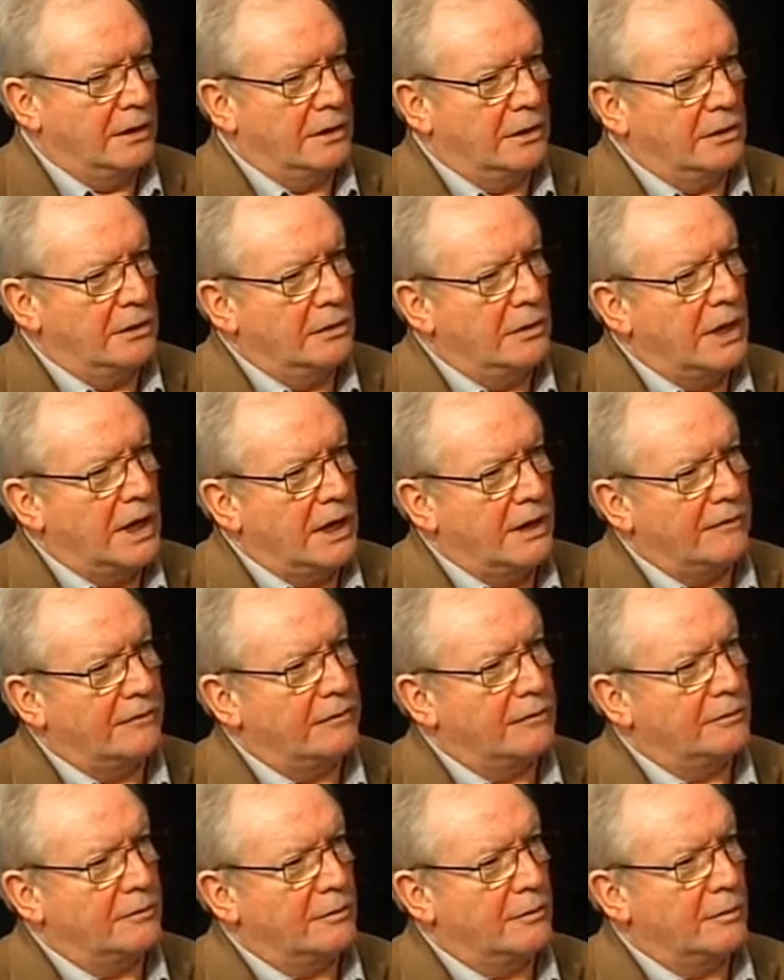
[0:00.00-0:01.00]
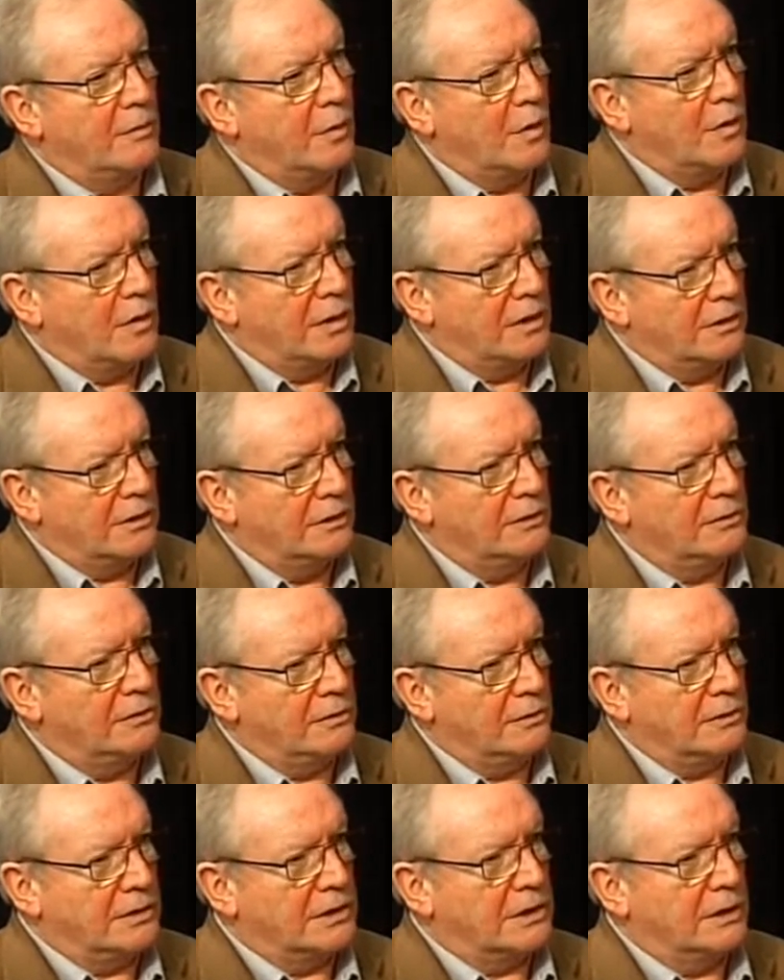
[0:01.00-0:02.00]
No. You have more to
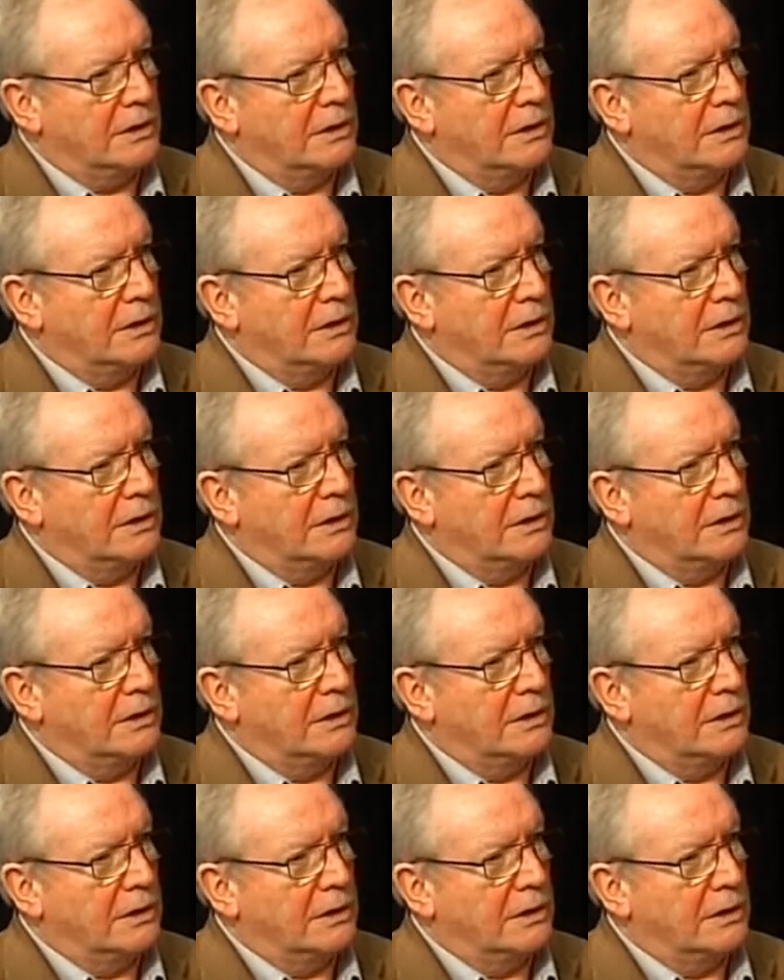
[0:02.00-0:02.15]
lose.